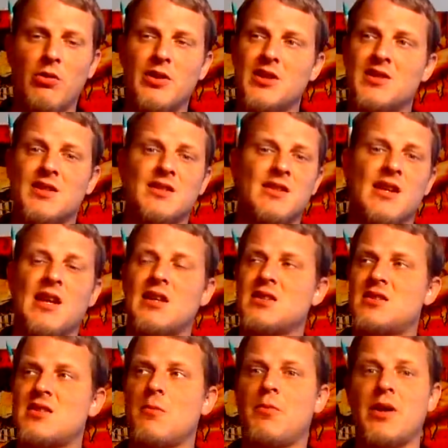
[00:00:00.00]
and this is again
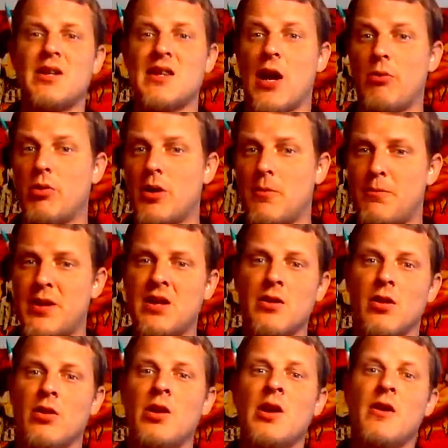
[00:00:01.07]
somebody that would
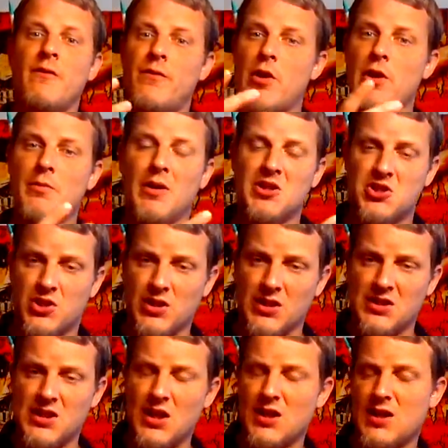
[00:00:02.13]
appeal very much to the
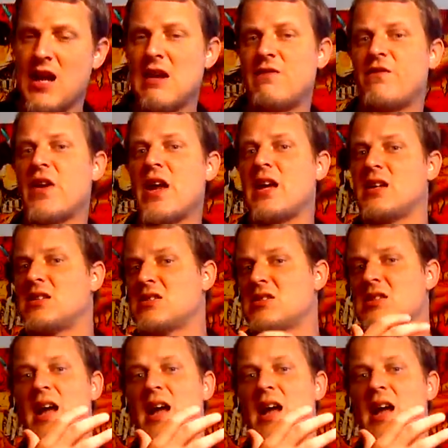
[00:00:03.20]
TNA fans,